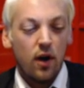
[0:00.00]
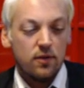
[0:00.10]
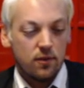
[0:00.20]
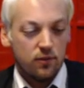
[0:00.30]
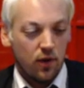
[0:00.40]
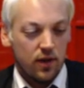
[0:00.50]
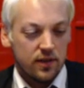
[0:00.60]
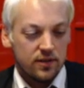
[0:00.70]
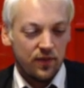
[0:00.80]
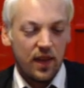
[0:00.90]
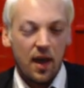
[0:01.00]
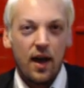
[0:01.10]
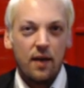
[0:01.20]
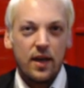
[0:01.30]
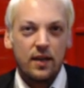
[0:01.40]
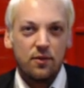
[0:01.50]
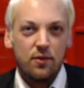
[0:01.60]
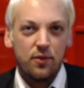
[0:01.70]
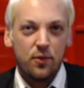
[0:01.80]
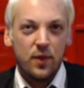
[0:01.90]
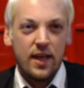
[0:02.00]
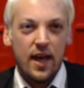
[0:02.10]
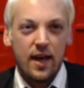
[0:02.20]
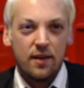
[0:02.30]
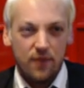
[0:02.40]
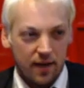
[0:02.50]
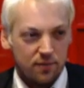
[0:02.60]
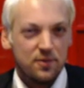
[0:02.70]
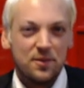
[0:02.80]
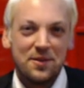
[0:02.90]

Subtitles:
4. 4. Wait. 3 out of 5.